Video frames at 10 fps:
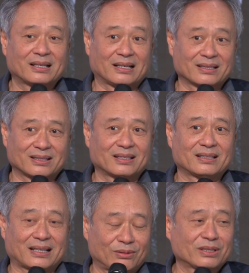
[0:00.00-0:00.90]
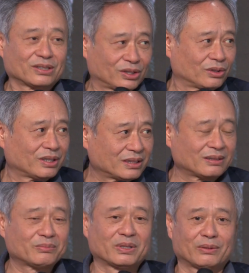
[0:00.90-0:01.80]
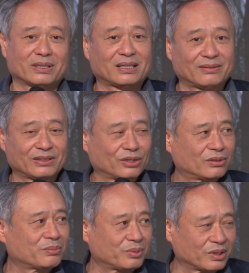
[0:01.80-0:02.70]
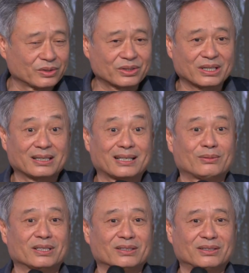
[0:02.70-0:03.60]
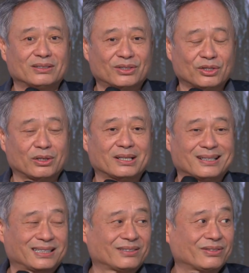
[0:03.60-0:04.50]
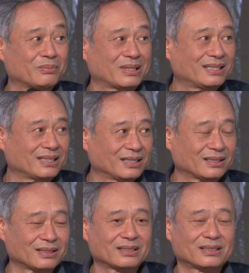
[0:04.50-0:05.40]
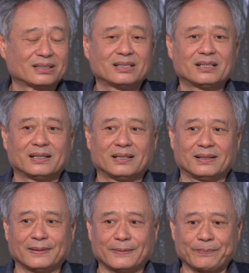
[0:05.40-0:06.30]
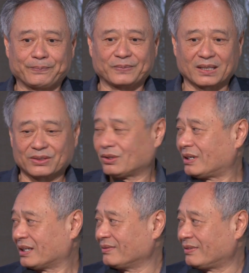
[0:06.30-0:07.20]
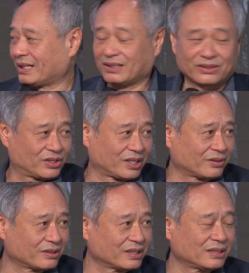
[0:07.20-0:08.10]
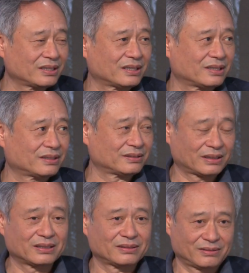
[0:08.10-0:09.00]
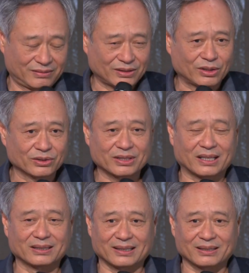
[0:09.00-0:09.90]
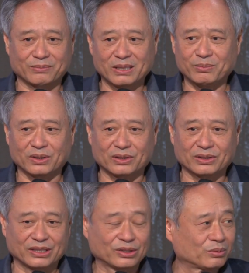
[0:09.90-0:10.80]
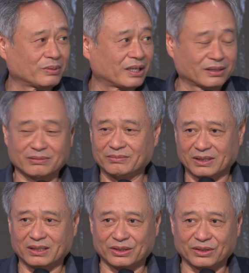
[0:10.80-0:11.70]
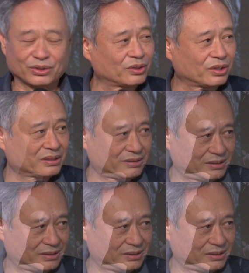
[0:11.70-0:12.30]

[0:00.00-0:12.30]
I said, I want to do it, but I want to have a new approach, and I want to try a different media. Um, so I invited Jerry and, and the whole Skydance people into my uh, New York